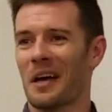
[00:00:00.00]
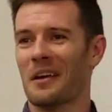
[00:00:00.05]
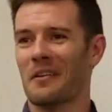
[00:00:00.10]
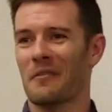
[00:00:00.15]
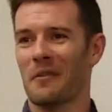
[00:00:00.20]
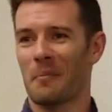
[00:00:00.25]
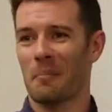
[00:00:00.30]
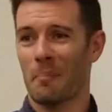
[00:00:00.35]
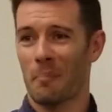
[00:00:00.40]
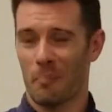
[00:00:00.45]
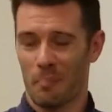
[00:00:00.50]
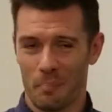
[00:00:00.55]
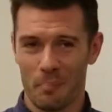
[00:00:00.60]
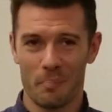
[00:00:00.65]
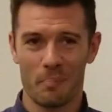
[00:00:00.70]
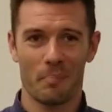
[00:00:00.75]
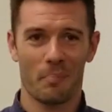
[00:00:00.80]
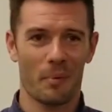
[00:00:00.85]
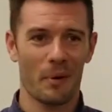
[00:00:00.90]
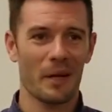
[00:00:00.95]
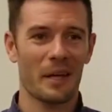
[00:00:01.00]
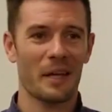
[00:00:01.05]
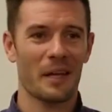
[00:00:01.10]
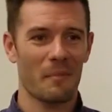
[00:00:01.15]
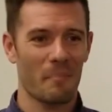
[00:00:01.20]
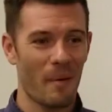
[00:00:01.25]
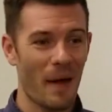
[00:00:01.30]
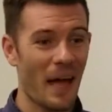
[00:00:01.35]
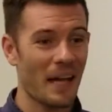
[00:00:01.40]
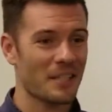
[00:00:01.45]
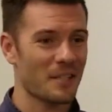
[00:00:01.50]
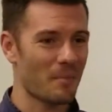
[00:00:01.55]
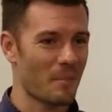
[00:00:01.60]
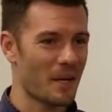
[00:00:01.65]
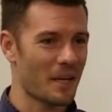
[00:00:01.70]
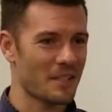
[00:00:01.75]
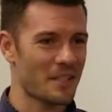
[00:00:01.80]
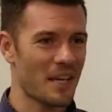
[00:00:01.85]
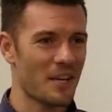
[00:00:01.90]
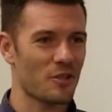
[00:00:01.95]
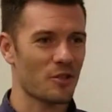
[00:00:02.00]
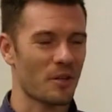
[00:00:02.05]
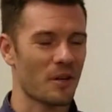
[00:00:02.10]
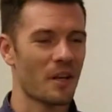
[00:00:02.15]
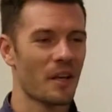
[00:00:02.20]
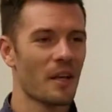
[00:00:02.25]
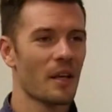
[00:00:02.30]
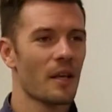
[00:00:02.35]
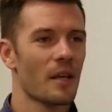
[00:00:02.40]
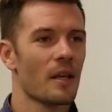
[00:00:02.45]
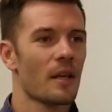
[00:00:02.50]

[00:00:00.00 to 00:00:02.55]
Most martial arts schools, they don't put